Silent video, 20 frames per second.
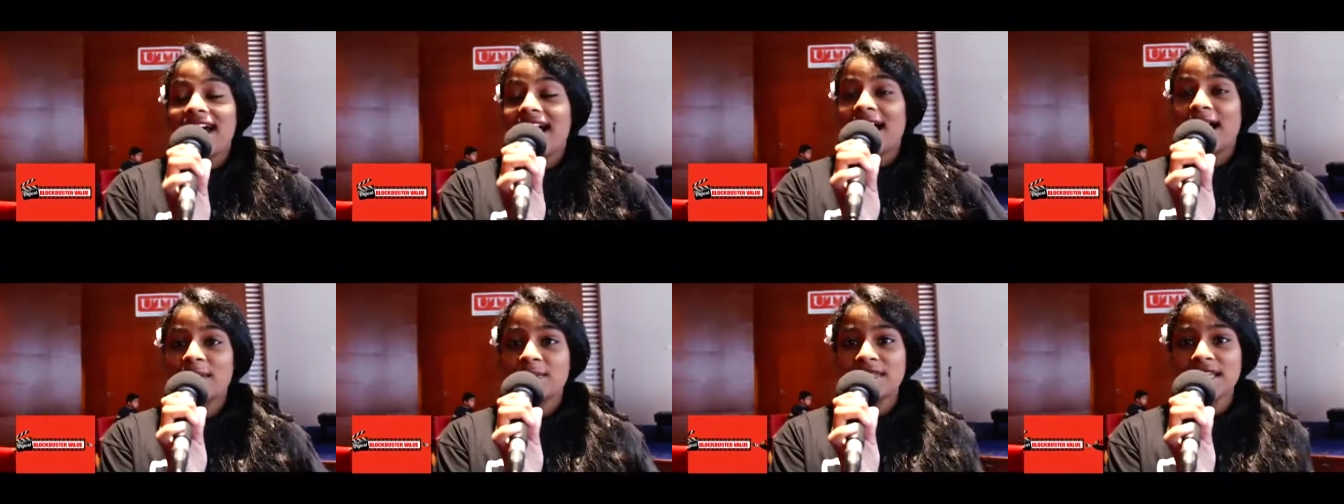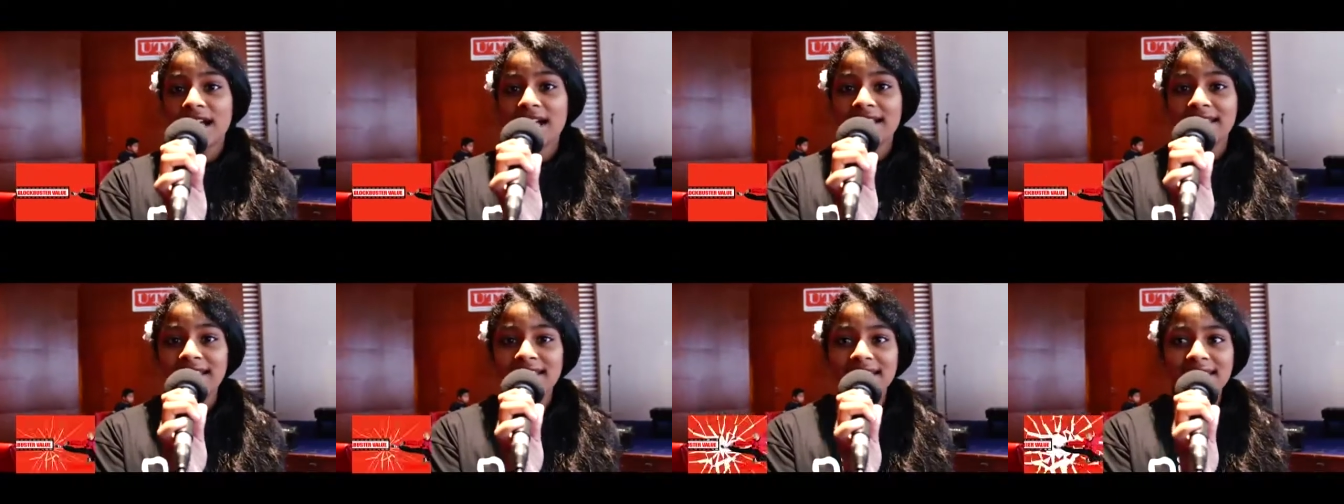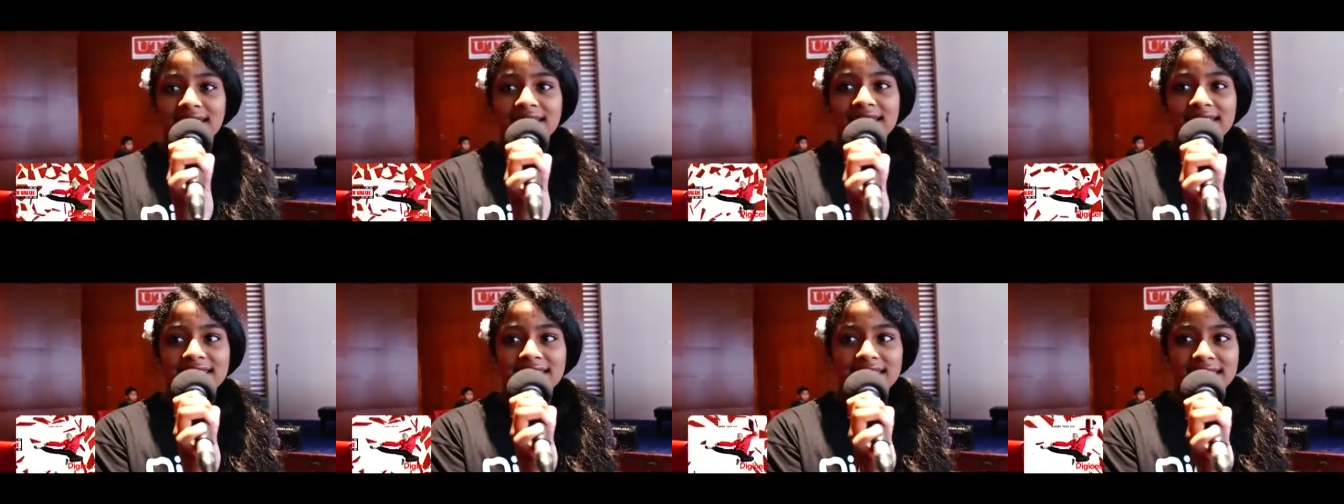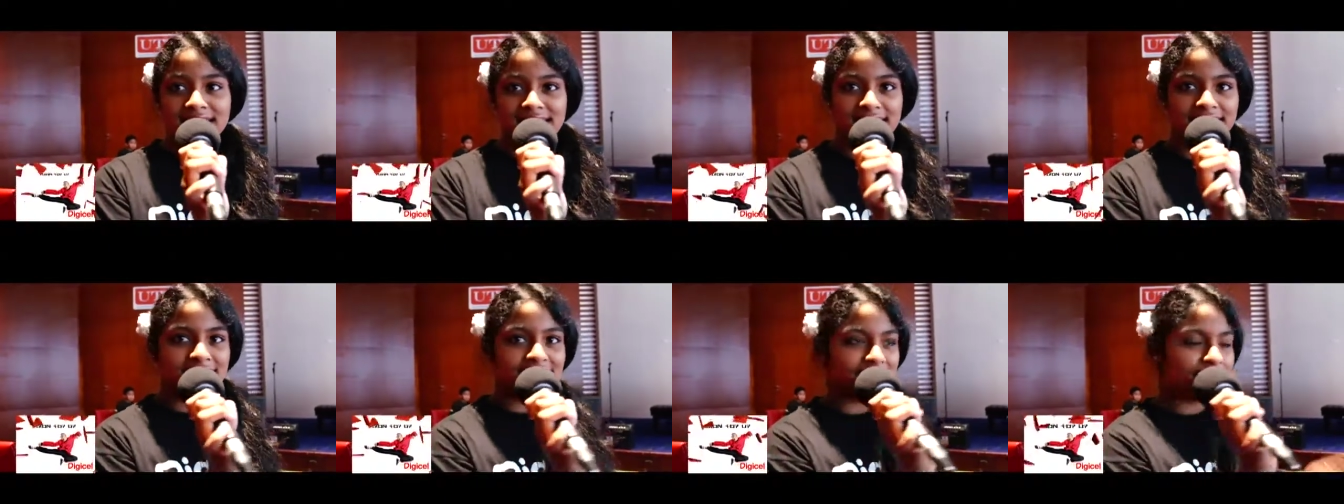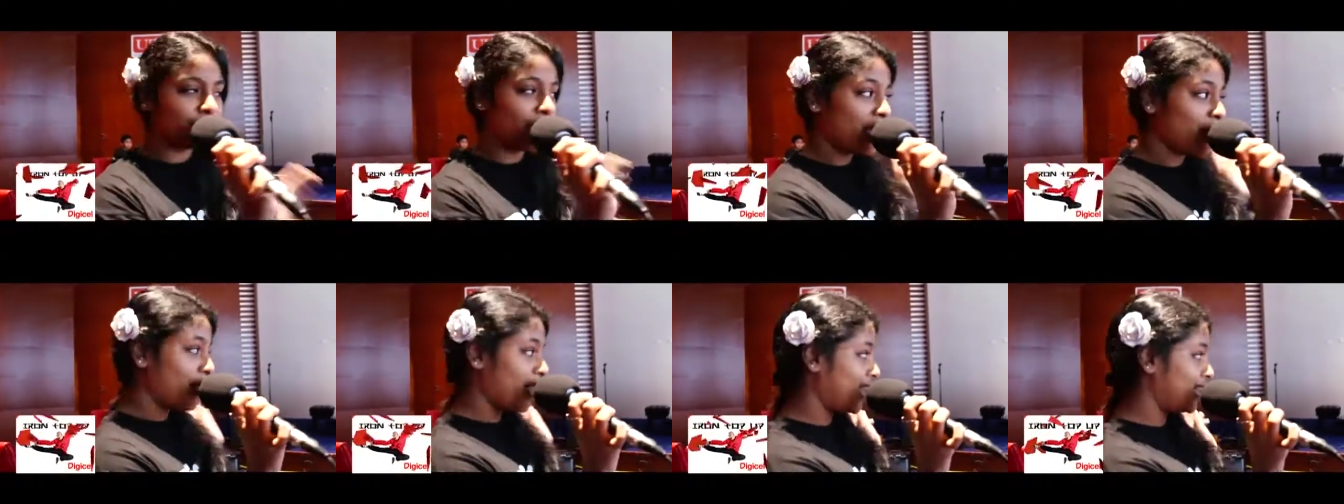I'm Talia. This is
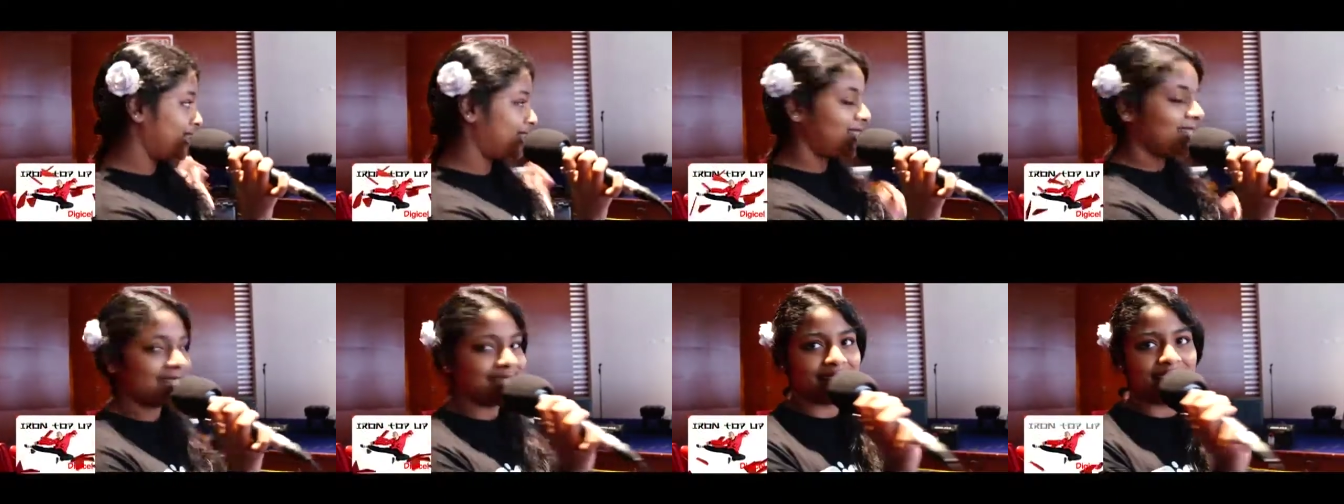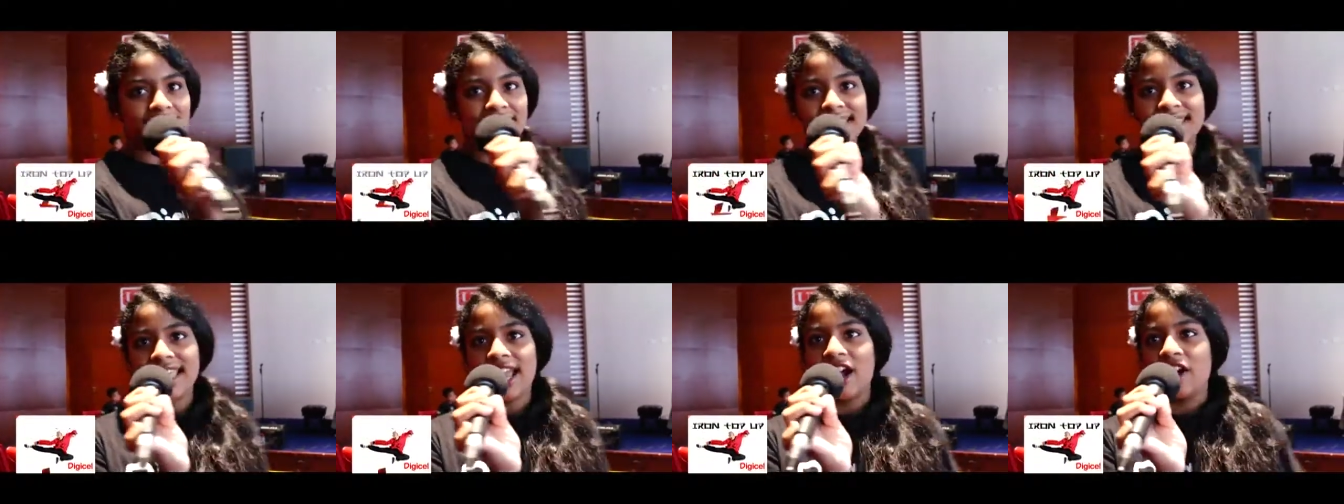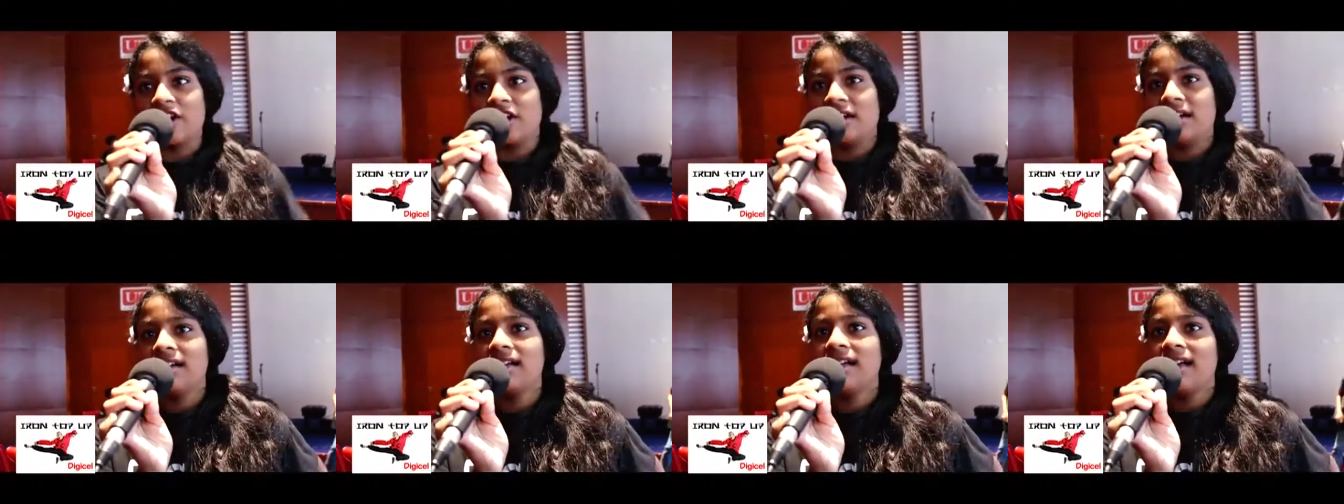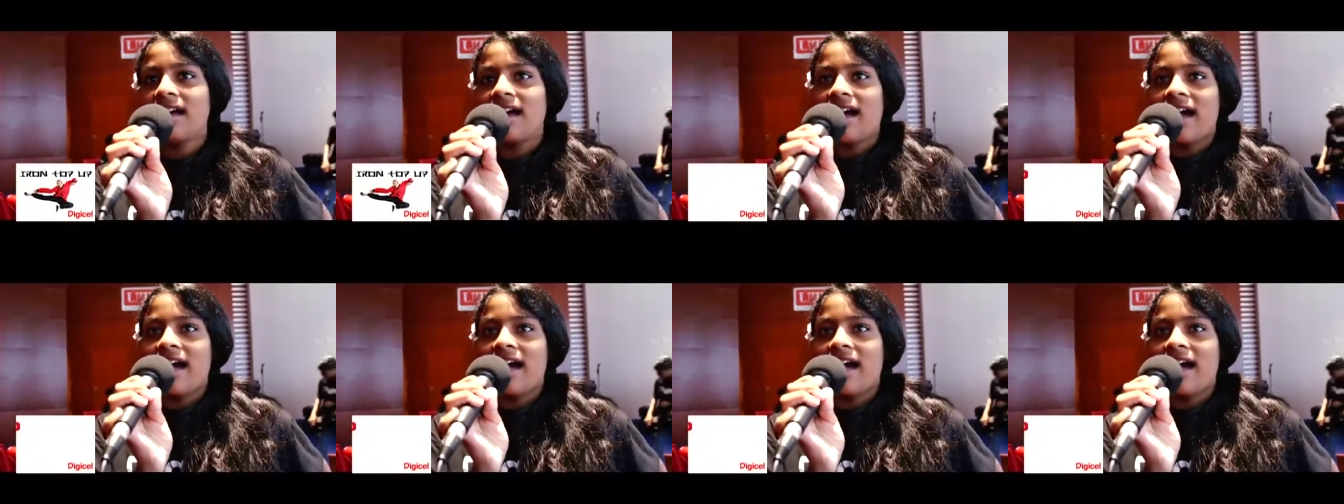my band Syntax Error,